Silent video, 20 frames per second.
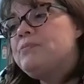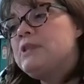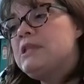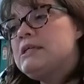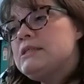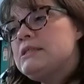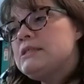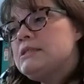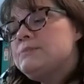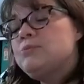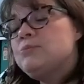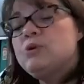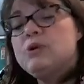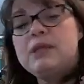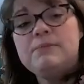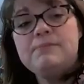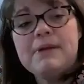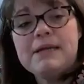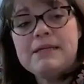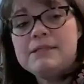This is
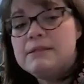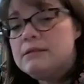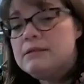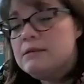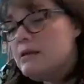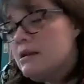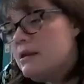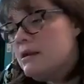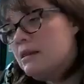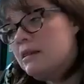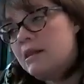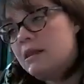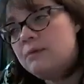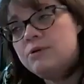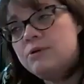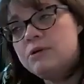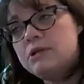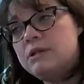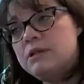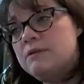pretty basic labor
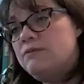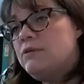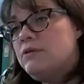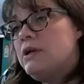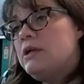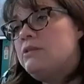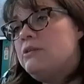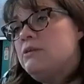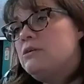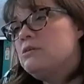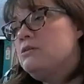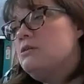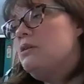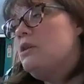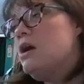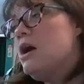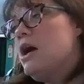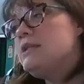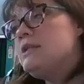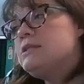and delivery. There are
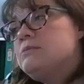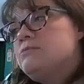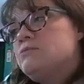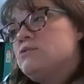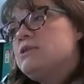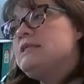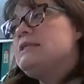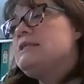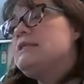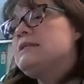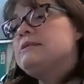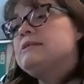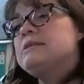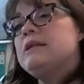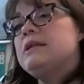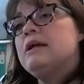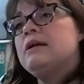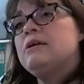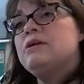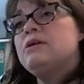lots more details
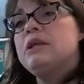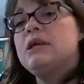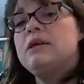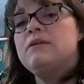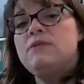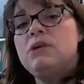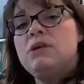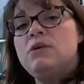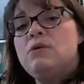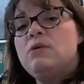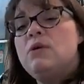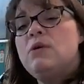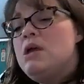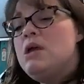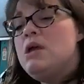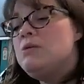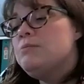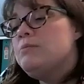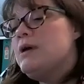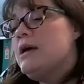that I could give you,
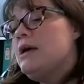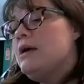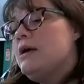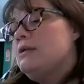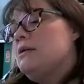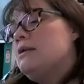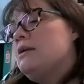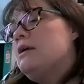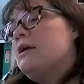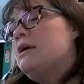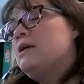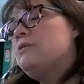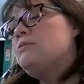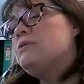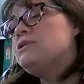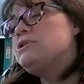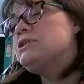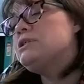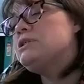but it would